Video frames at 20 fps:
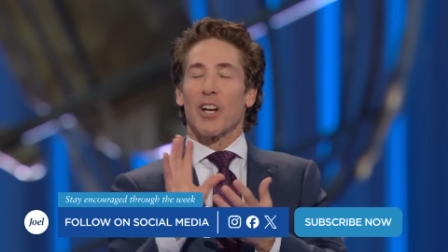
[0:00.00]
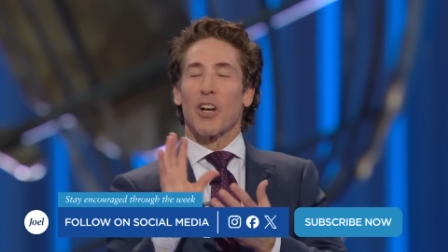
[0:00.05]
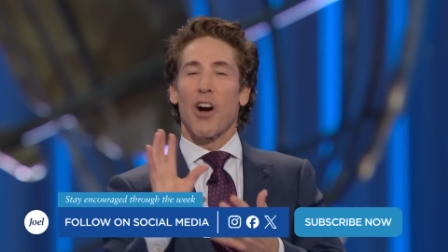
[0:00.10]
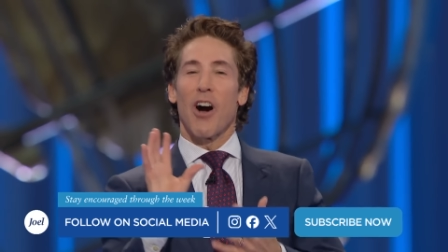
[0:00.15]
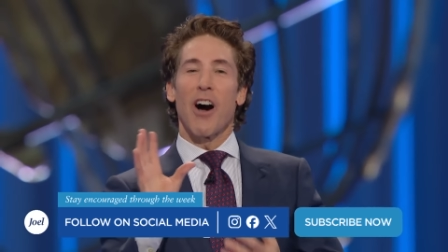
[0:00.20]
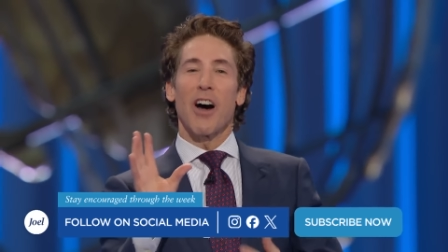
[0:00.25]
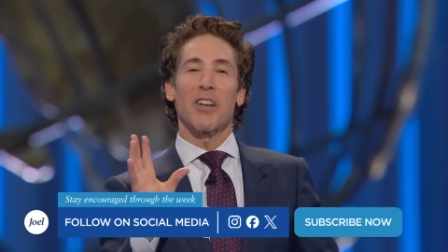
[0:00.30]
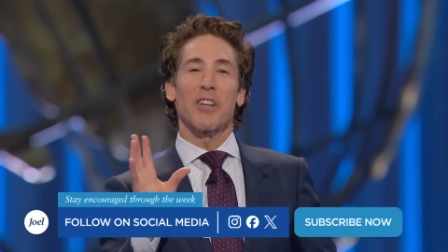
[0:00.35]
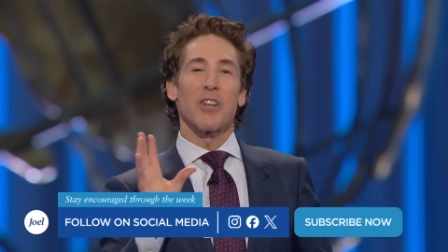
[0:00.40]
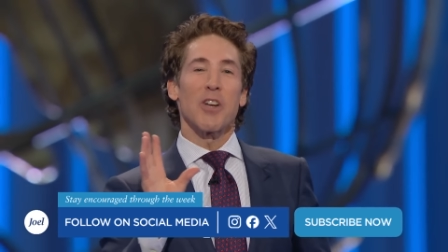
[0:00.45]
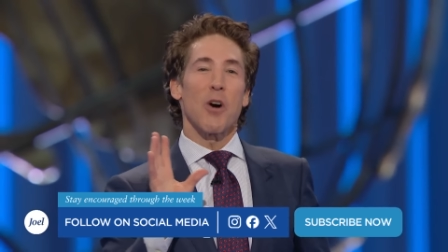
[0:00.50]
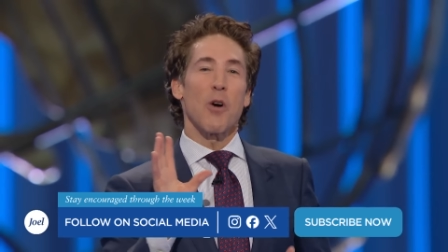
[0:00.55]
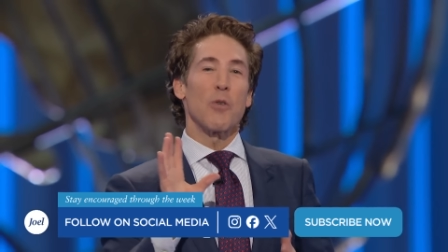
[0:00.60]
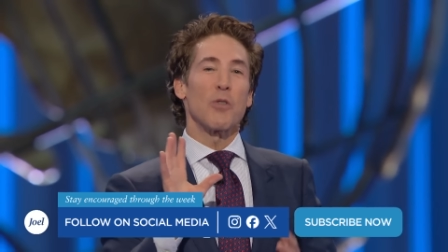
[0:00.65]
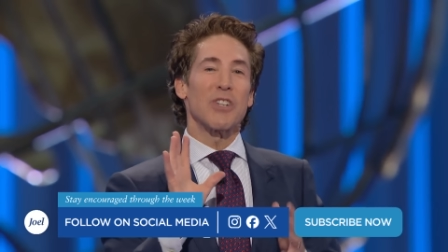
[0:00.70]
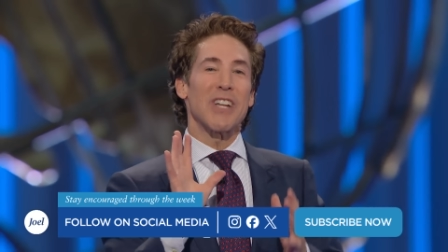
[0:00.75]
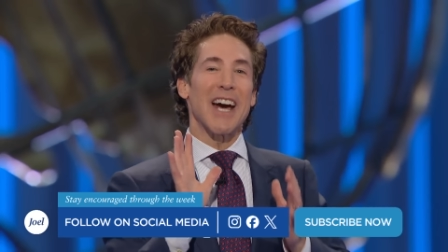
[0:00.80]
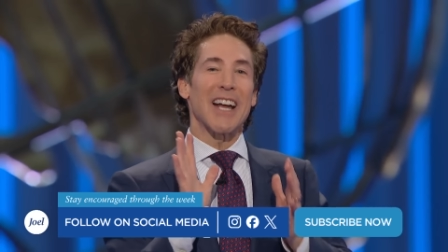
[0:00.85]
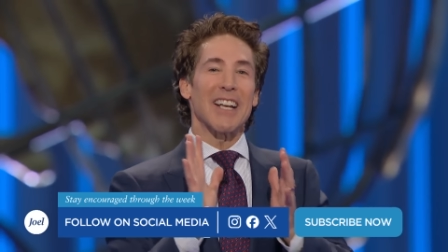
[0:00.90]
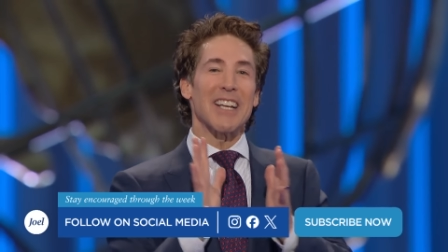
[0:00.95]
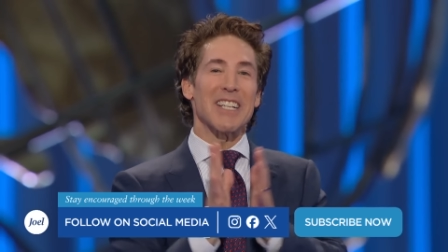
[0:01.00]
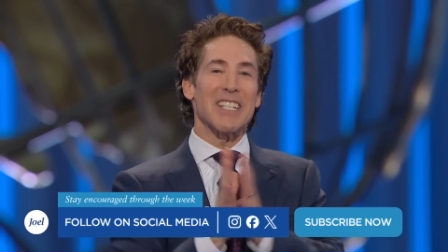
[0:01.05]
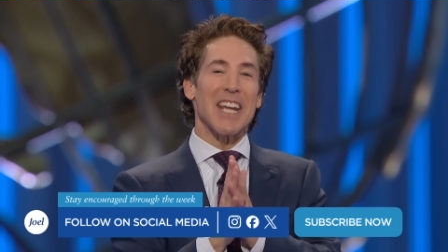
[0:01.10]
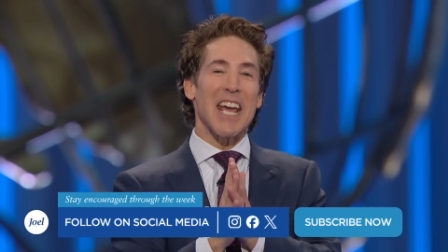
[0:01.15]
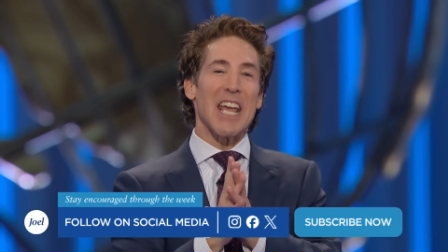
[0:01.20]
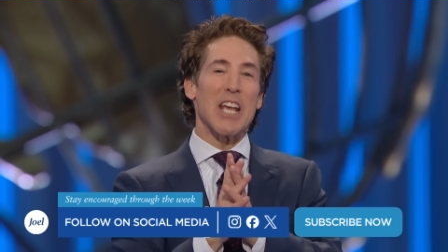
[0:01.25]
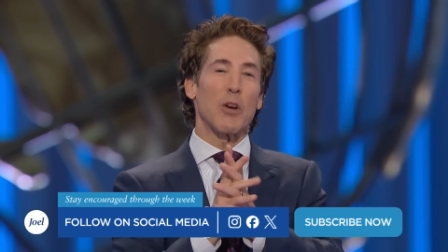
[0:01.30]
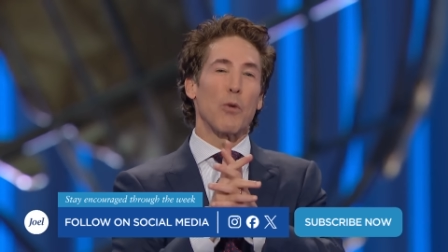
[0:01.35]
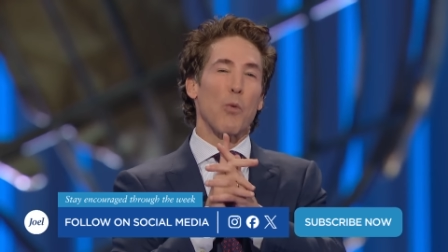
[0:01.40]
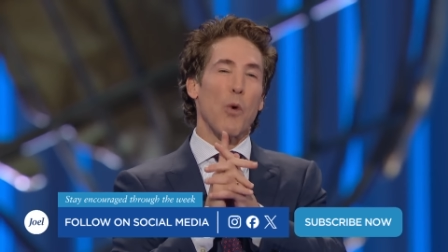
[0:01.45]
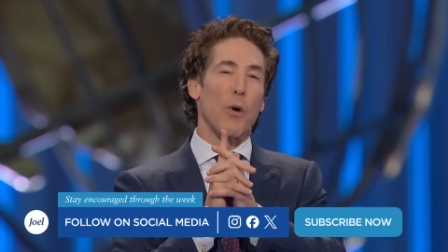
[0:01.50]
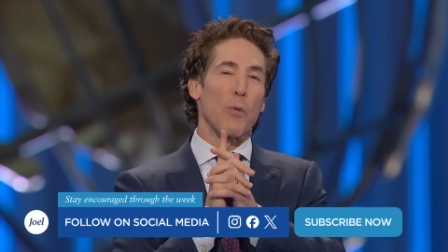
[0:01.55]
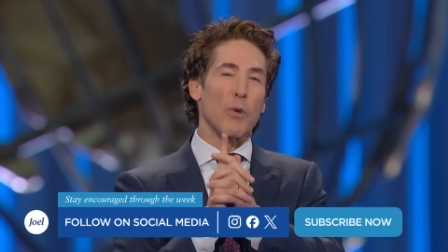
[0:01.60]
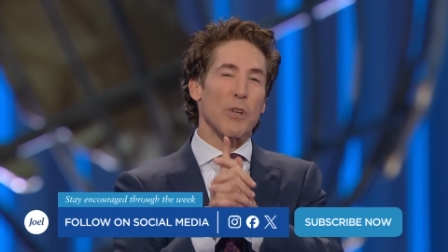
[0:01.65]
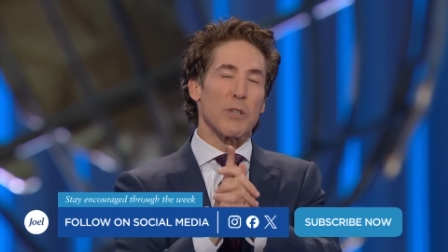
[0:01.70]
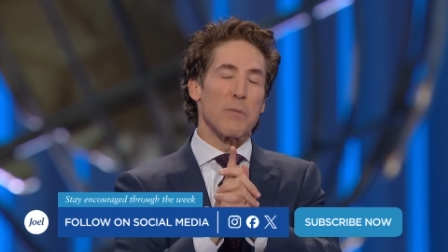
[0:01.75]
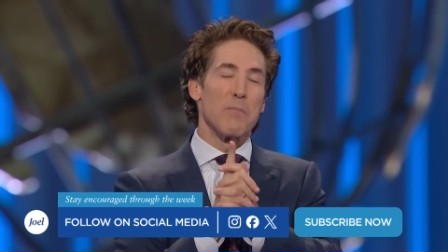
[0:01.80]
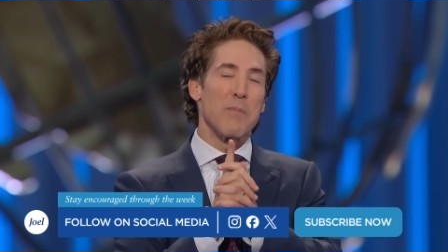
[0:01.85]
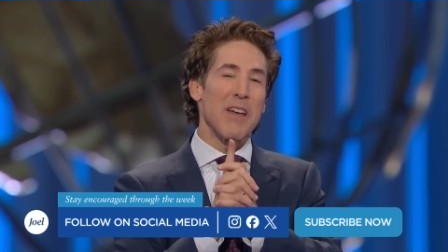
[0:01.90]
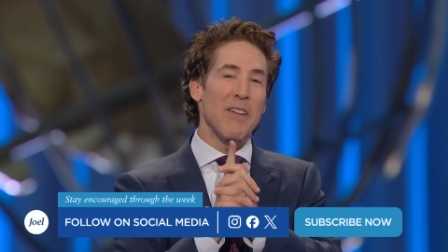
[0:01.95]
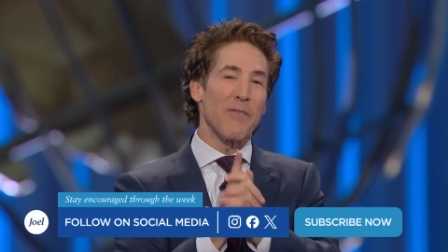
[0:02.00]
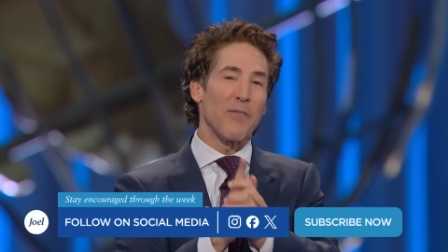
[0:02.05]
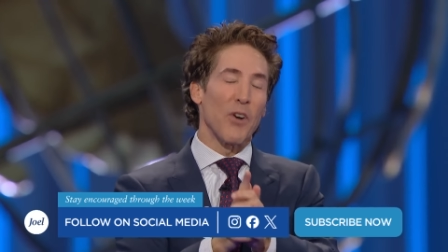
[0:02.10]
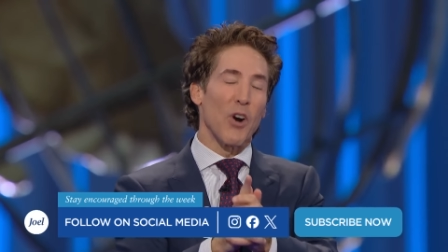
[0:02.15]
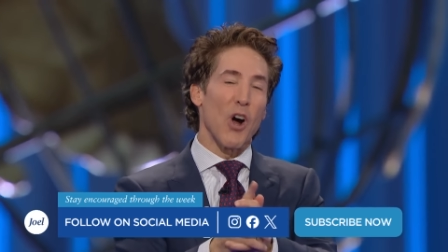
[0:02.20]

God knows how to take what was meant